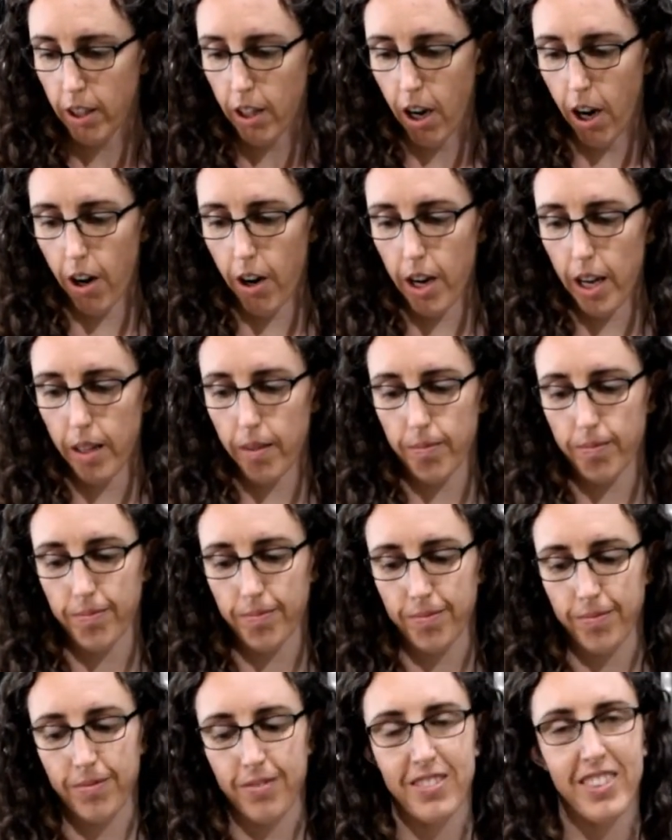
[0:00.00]
All right.
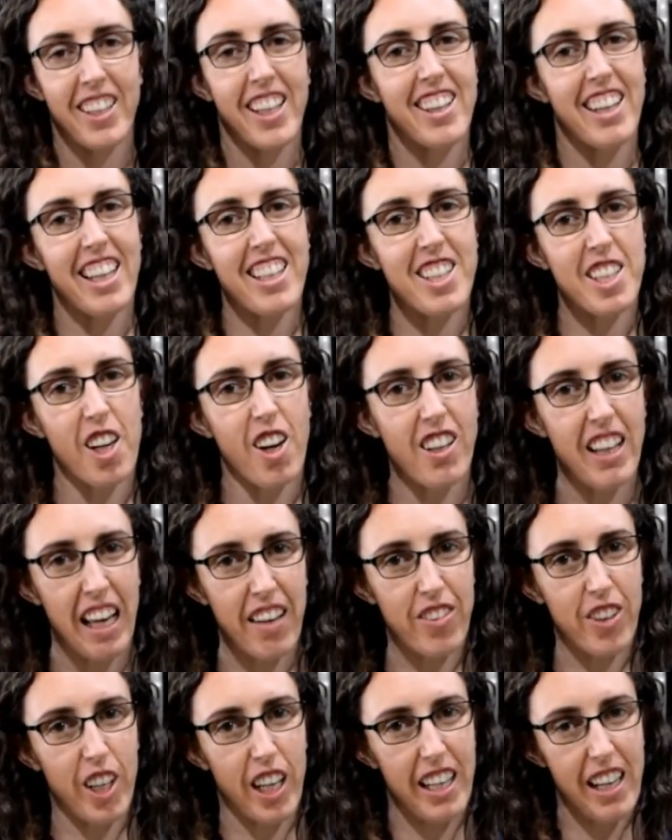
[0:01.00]
Thanks, y'all. Have
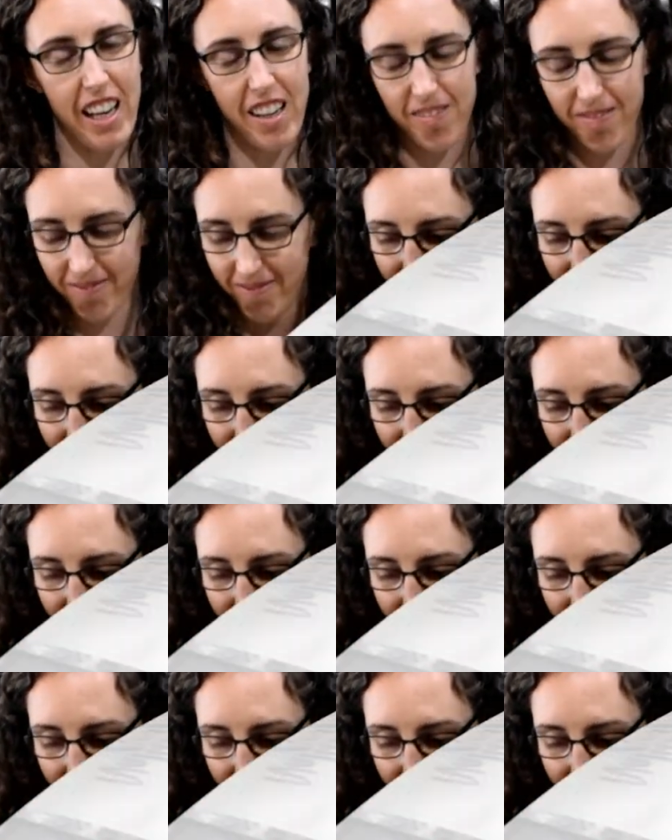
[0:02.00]
a great day.